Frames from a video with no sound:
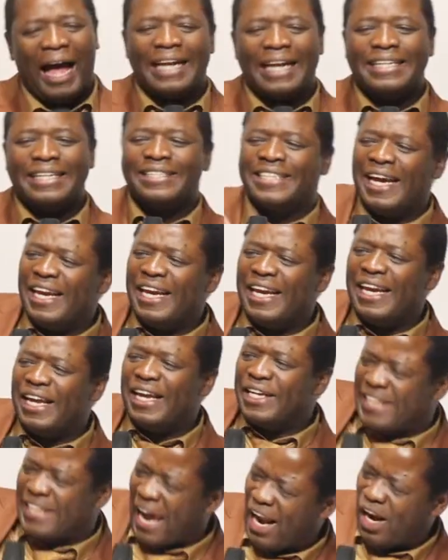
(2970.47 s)
until He
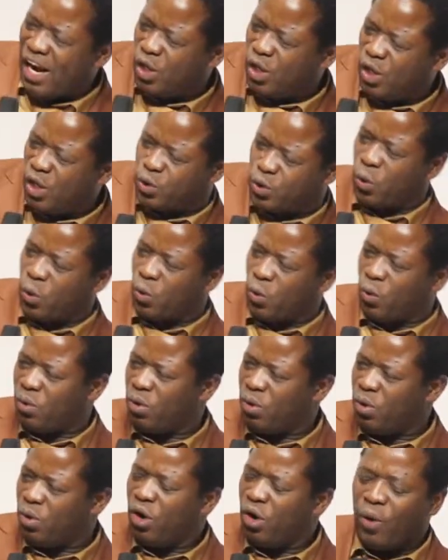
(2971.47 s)
tells you
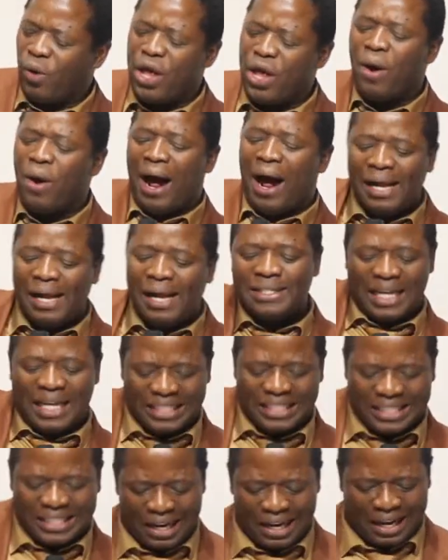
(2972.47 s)
where your
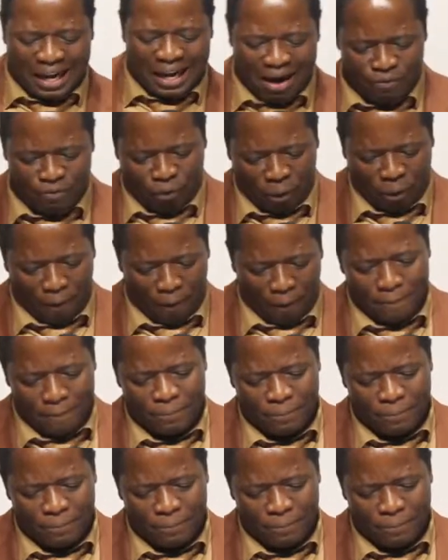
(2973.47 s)
answer shall come from.